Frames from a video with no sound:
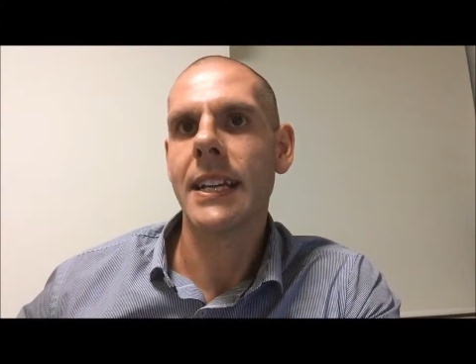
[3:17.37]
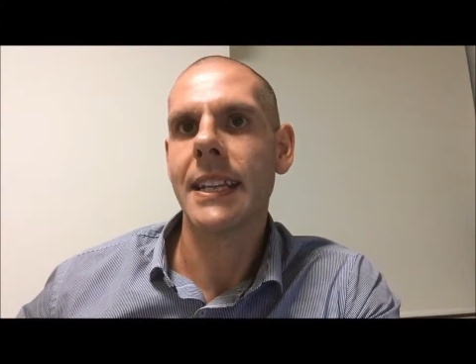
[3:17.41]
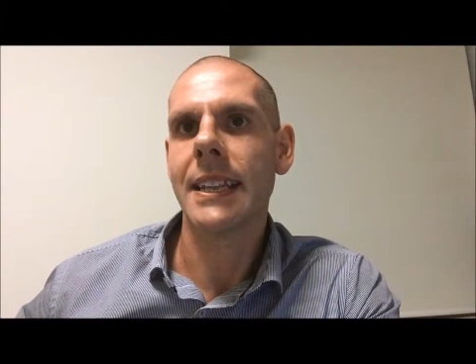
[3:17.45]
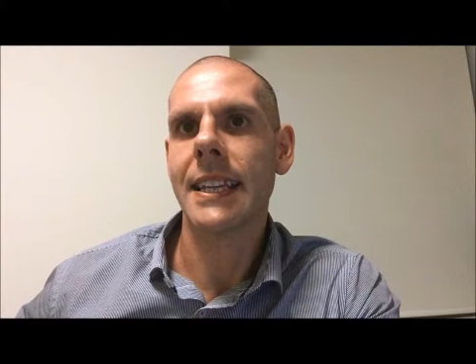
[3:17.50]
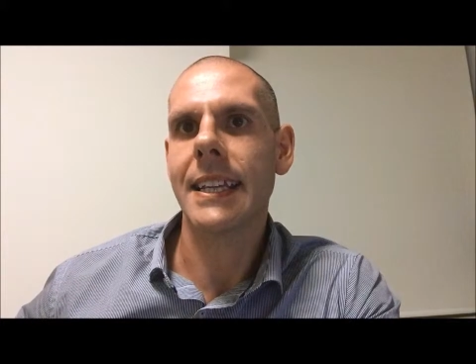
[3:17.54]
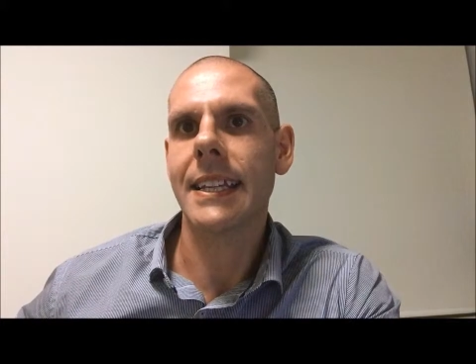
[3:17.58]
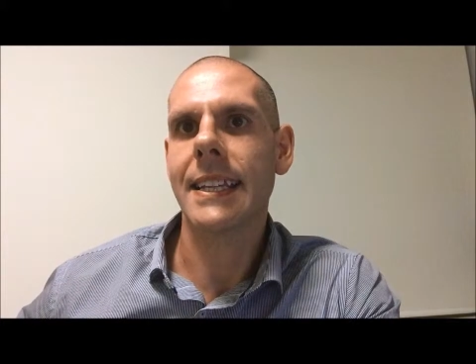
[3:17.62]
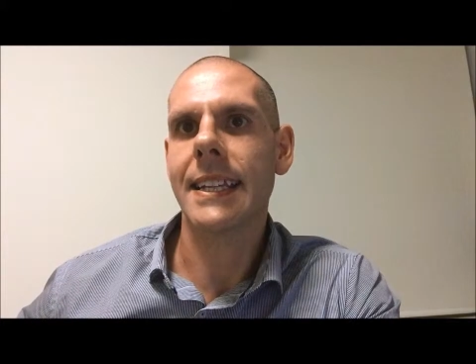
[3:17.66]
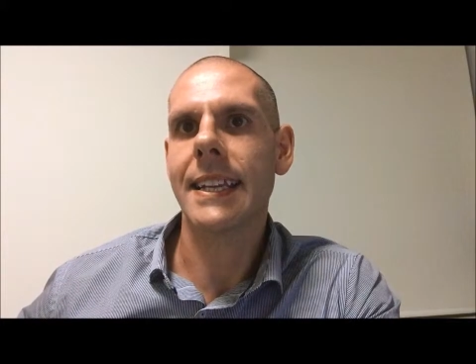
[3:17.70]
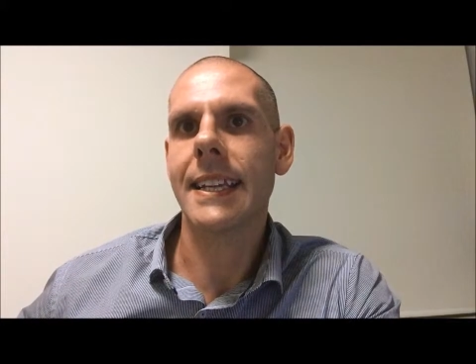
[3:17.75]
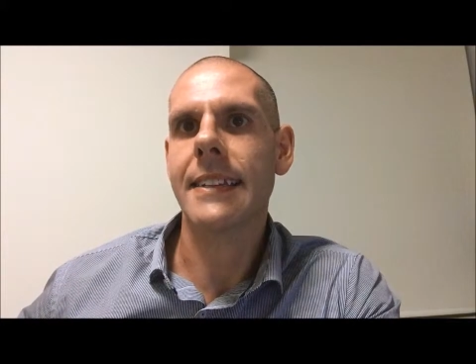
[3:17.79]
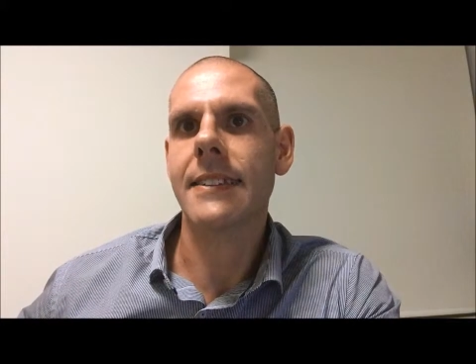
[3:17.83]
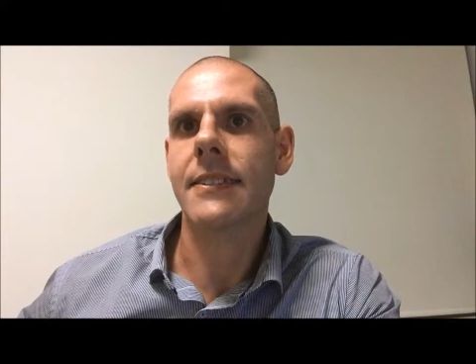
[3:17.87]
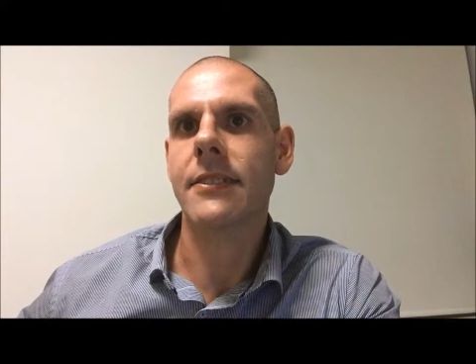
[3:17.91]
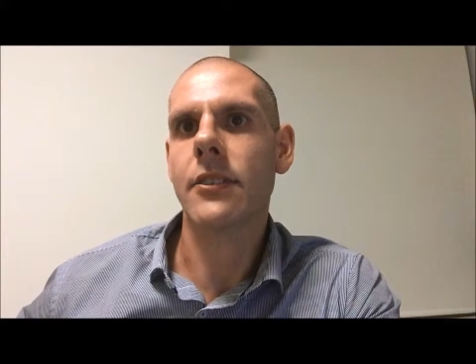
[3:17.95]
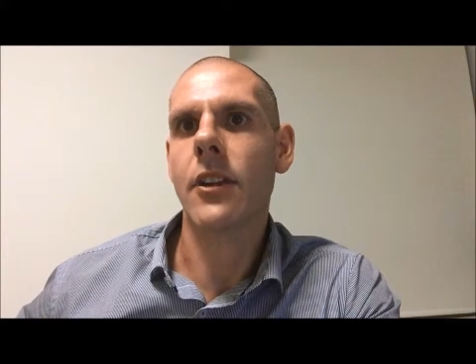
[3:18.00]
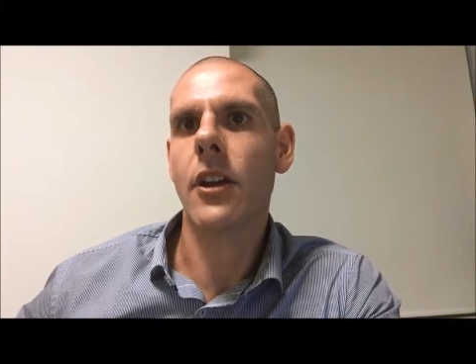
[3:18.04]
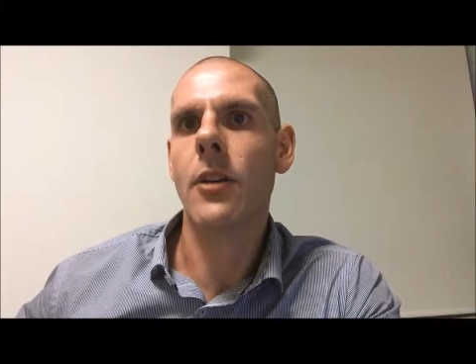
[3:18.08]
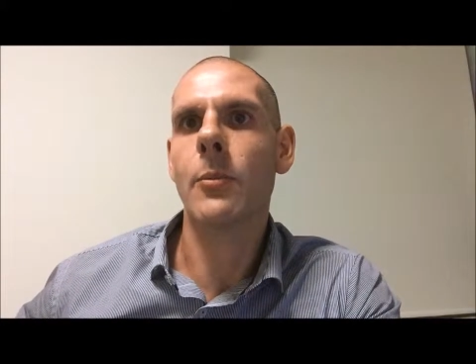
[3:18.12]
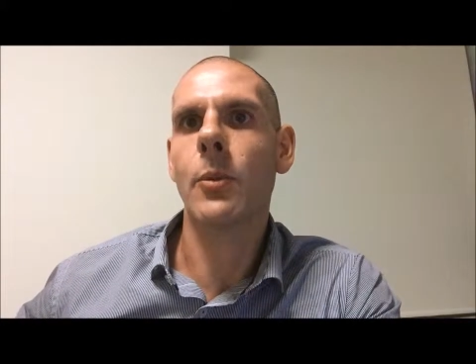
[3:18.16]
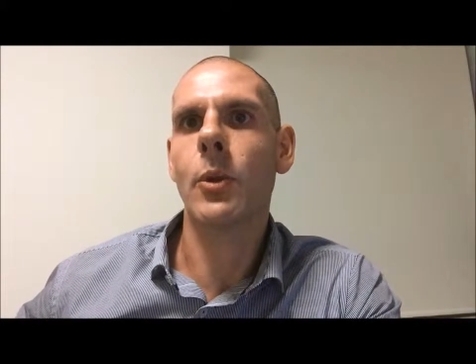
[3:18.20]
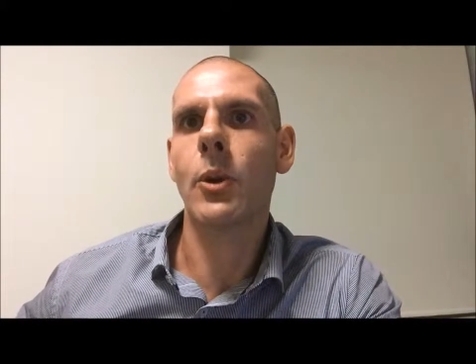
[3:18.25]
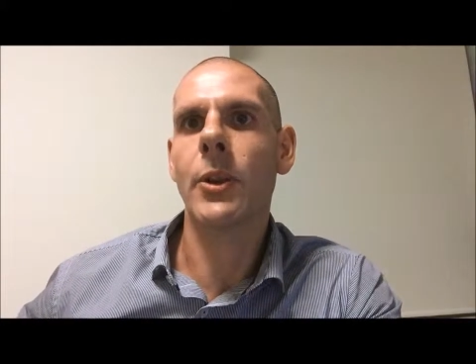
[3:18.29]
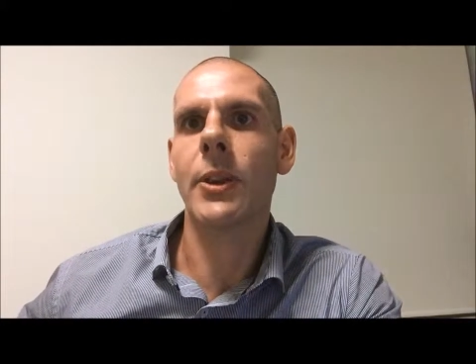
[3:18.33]
lend against
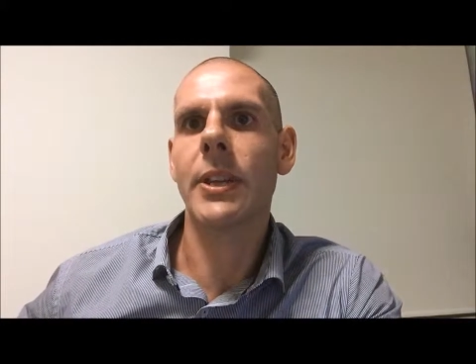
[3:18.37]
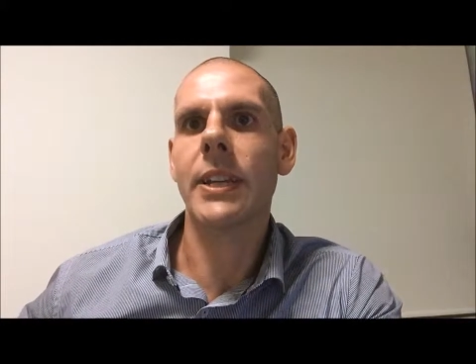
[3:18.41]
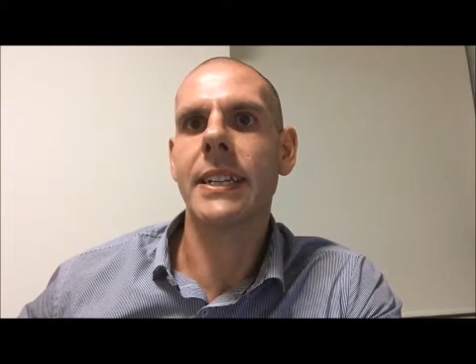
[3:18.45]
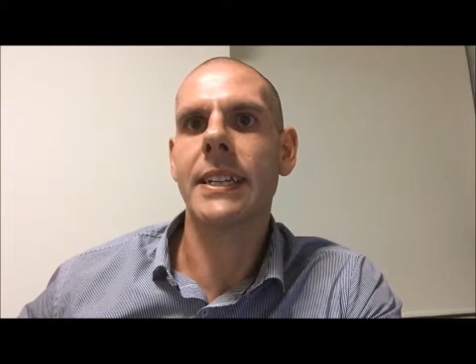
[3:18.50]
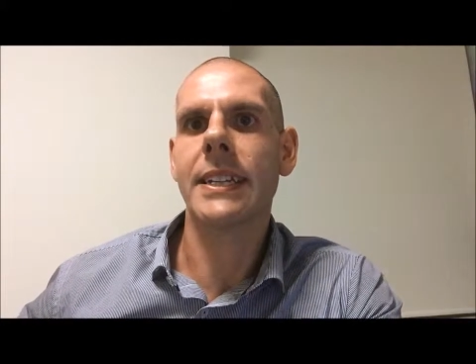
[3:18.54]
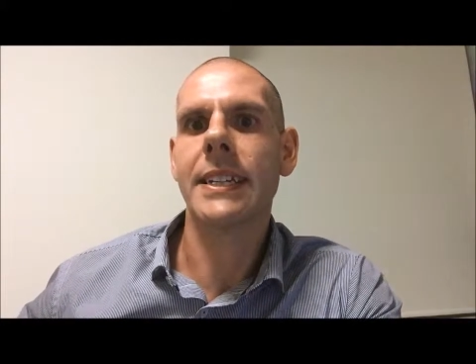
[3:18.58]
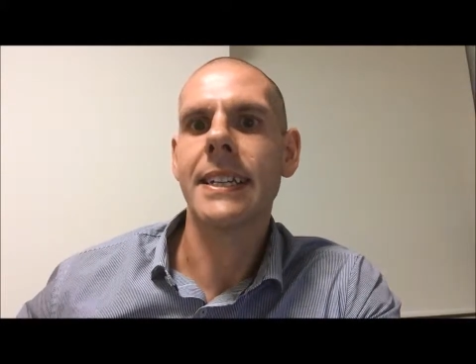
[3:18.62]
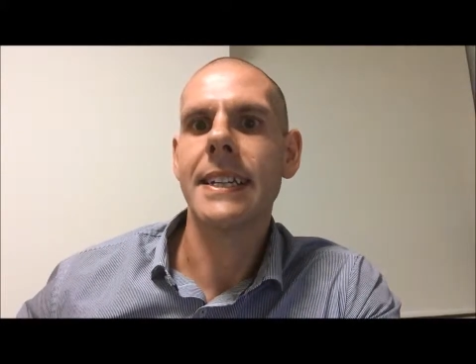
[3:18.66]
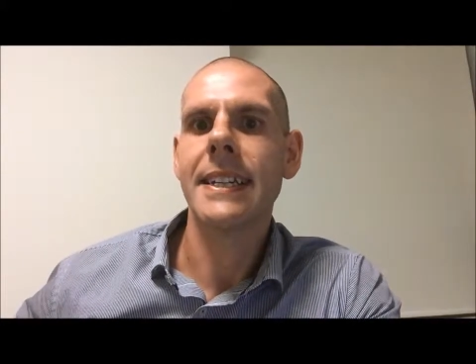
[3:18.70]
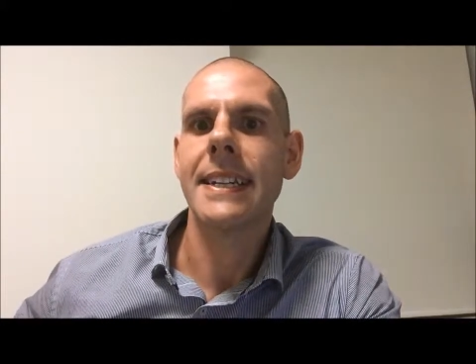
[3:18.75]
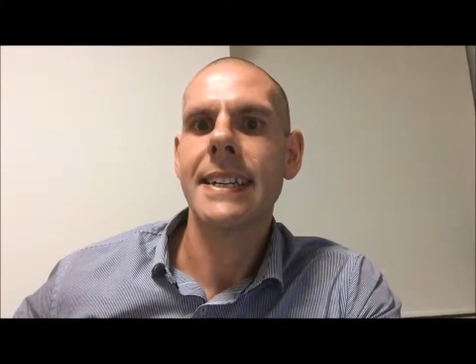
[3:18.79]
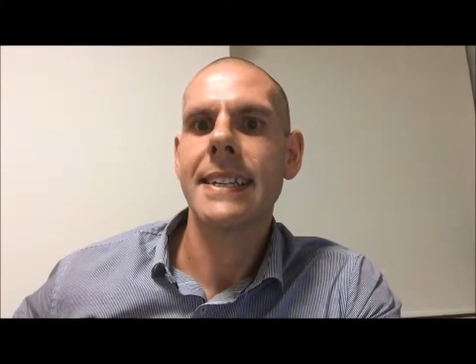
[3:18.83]
no more than